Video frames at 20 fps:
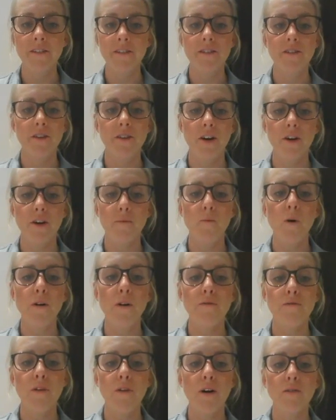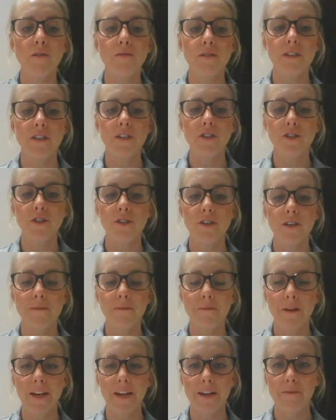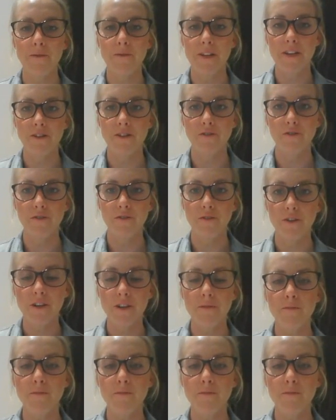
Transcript: So what roles did you complete within your group?